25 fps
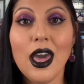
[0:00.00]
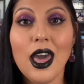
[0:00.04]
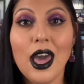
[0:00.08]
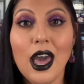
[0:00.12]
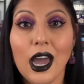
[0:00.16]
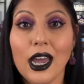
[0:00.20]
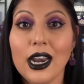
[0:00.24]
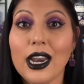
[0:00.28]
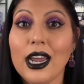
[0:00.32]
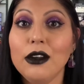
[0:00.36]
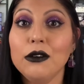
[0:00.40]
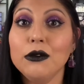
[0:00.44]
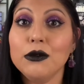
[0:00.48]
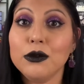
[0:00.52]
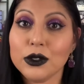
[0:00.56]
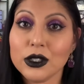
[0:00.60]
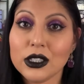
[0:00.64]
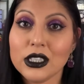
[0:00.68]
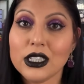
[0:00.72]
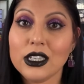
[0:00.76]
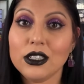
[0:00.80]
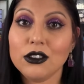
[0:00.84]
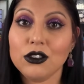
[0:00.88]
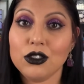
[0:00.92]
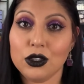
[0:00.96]
and I
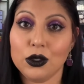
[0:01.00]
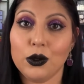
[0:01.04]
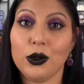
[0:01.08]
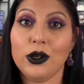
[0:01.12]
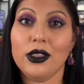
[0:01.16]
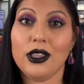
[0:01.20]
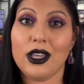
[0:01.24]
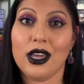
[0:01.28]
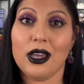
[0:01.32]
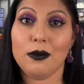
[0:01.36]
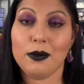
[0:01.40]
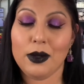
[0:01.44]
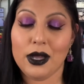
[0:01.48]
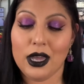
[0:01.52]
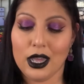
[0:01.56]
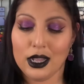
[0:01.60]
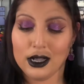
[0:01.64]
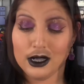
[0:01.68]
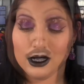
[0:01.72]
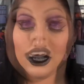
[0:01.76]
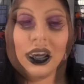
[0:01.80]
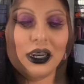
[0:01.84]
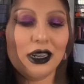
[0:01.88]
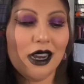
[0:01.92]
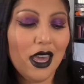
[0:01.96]
really enjoyed that
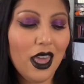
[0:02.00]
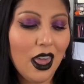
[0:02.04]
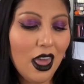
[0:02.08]
palette.